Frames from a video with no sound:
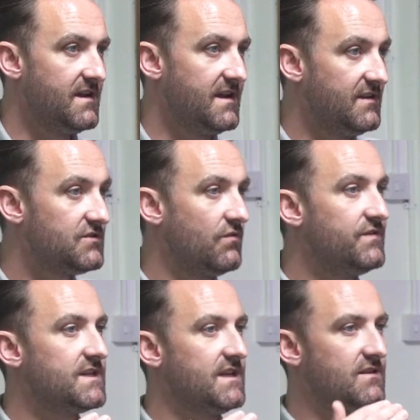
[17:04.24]
And then there's
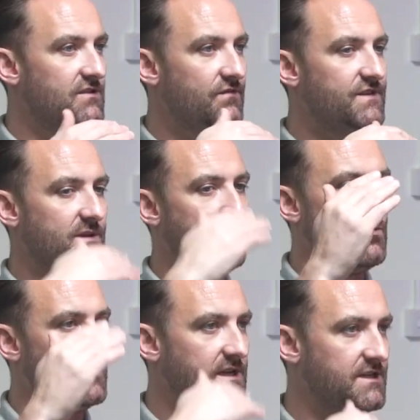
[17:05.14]
obviously
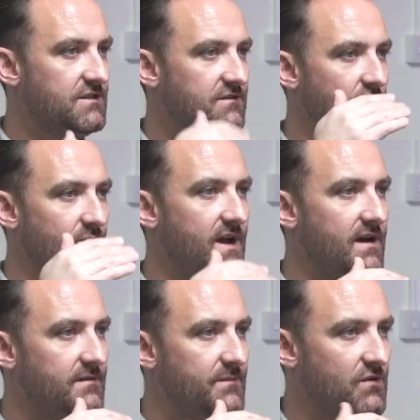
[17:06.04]
permutations from
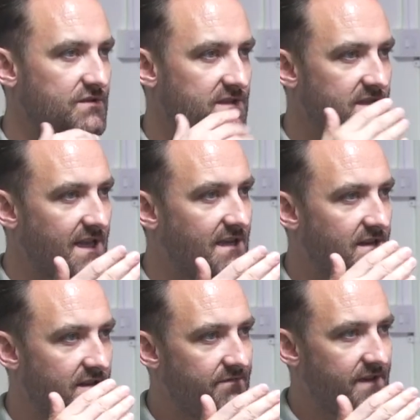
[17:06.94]
that because it's linked
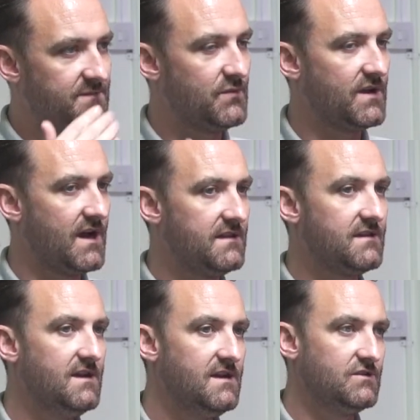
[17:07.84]
to the Facebook ad.
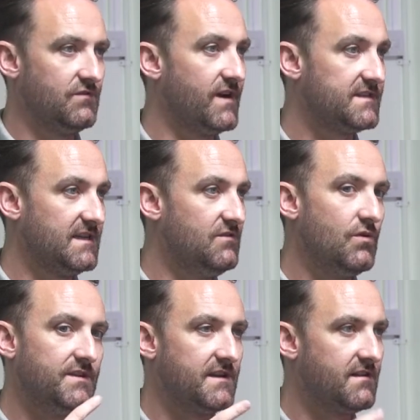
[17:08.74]
So if I say
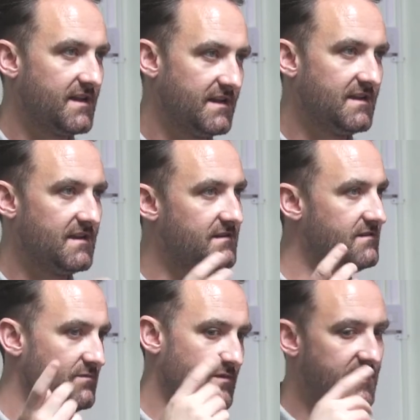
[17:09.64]
no, I didn't like it,
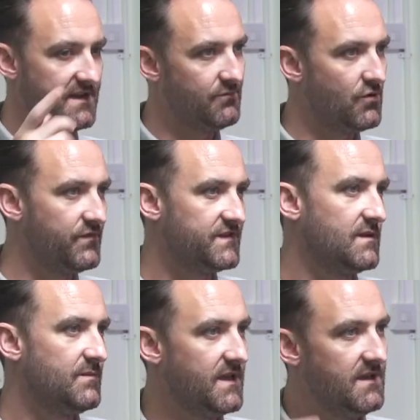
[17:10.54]
and then it will
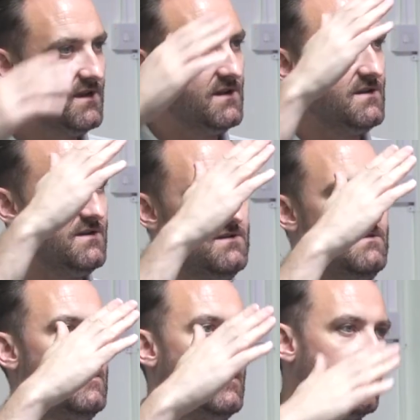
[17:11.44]
obviously be
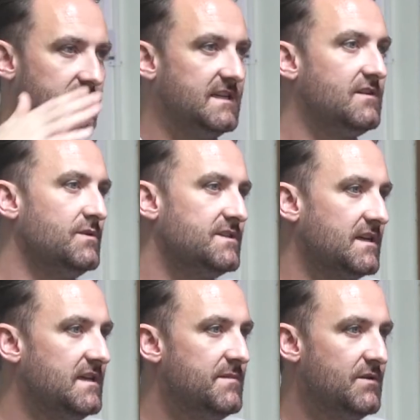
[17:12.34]
a sequence of
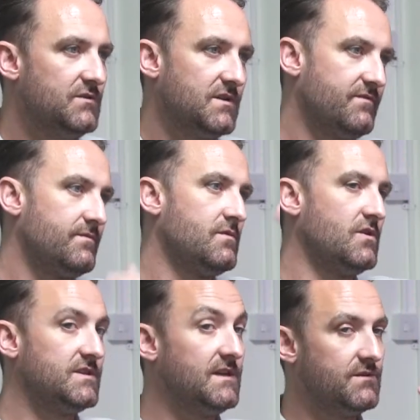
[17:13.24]
emails
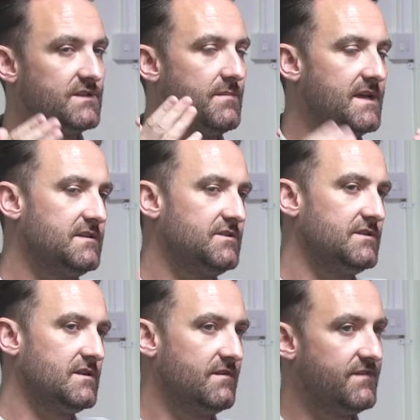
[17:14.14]
or sequence of
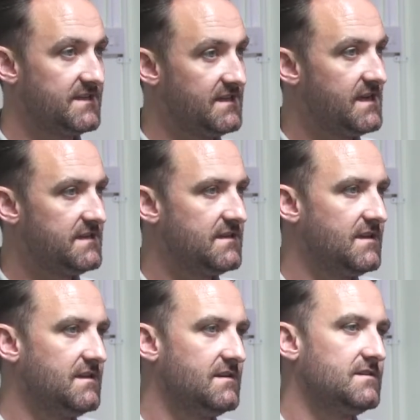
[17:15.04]
messages. And if I said yes, I
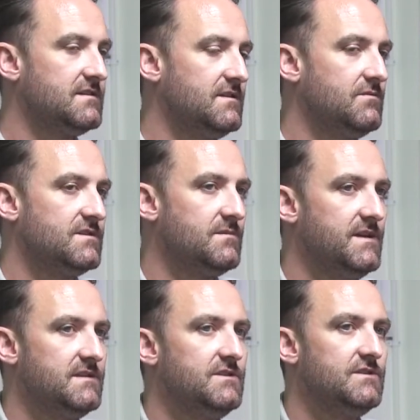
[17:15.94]
like it, as a sequence of
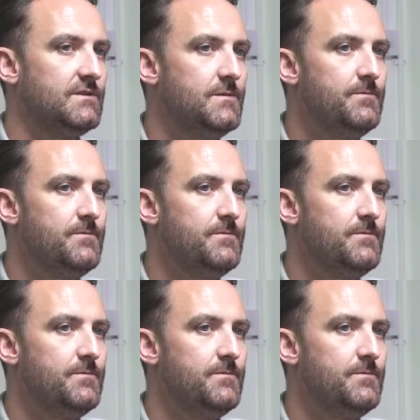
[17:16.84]
messages.